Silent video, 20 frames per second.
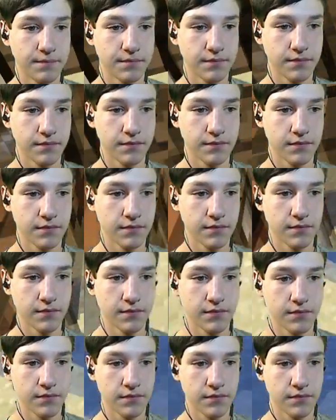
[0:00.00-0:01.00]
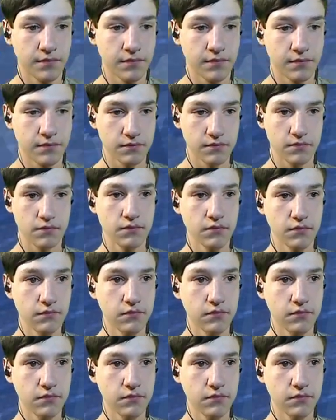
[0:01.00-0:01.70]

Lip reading: [no speech]